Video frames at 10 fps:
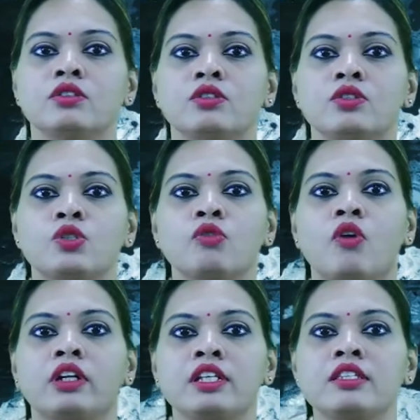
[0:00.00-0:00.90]
So,
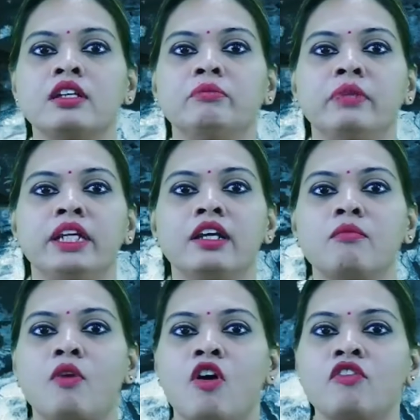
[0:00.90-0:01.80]
what is the medium
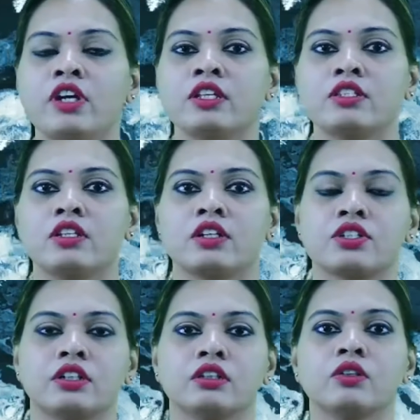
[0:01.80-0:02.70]
of
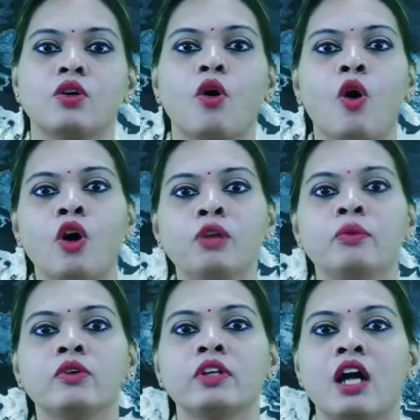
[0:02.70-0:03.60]
instruction? All
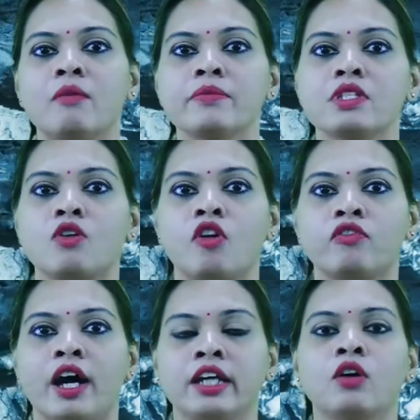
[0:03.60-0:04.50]
programs of
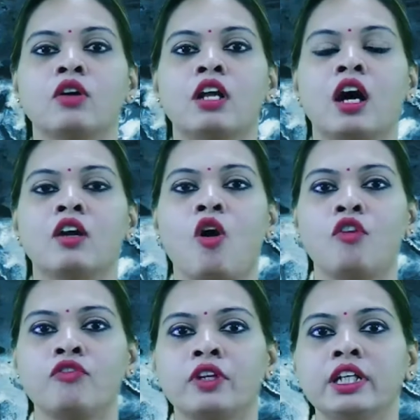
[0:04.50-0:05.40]
IDOL are
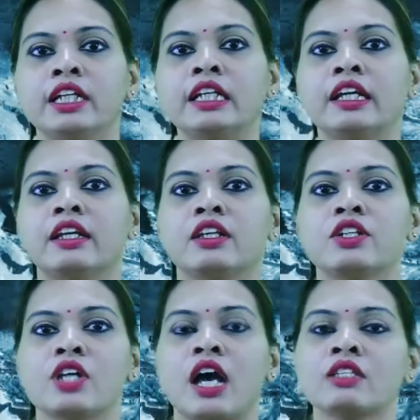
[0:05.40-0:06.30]
offered in English
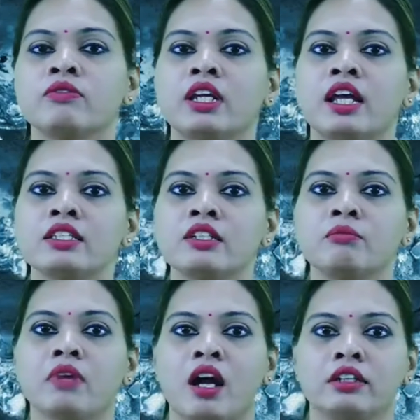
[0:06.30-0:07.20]
as well as in
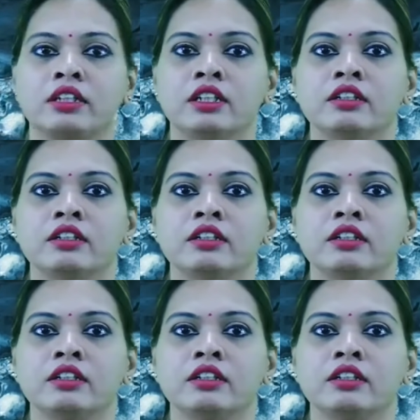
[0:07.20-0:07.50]
Marathi.